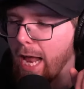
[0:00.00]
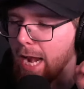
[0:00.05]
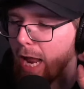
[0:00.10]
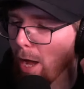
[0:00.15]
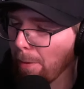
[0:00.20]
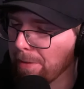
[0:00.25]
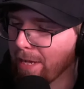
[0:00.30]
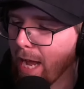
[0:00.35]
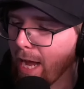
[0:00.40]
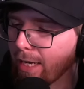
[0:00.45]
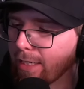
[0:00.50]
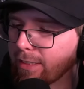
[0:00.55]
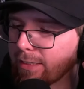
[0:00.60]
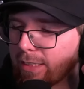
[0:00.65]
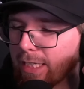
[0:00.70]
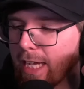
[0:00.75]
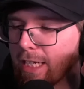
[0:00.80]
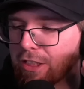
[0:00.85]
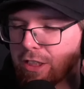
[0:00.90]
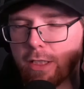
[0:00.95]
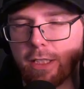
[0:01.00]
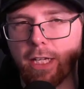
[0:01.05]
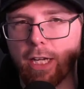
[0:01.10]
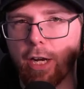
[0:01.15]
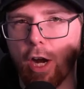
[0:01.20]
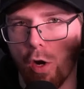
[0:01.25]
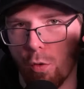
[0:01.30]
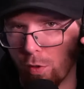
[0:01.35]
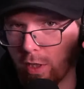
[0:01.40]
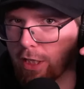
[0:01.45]
And I'll be honest, they actually did
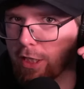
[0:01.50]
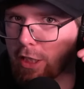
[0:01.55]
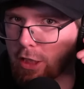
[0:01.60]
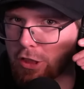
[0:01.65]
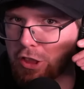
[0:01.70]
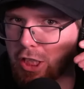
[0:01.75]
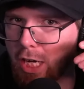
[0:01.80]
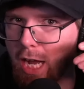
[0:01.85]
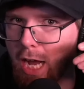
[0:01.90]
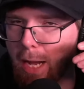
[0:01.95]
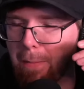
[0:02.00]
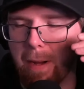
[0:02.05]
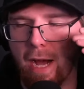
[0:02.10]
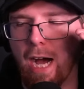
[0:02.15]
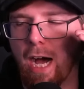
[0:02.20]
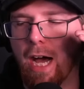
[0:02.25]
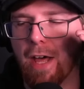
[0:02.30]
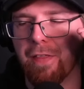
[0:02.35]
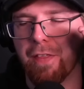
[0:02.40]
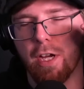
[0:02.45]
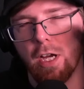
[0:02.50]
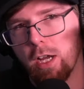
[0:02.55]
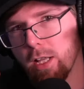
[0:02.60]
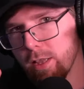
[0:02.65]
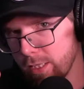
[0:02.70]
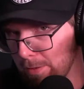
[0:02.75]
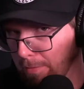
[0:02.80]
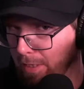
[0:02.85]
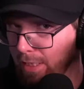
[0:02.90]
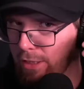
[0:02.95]
a really good job on the
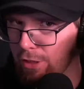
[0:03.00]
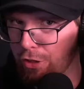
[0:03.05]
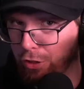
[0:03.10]
Unlimited